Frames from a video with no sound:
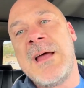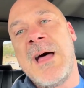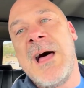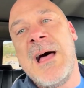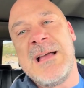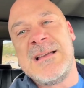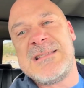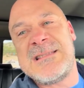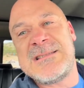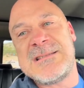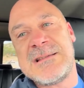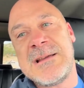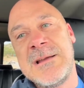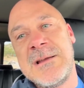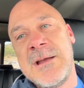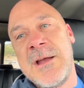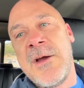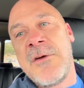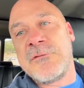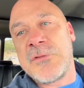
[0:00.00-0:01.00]
us
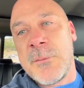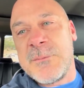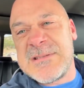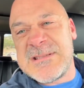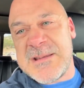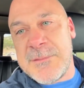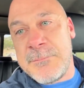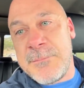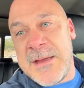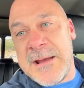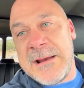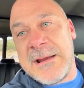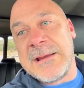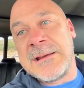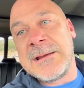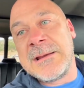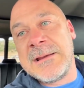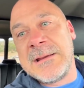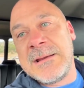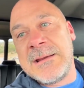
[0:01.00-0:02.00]
from
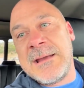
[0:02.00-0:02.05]
submitting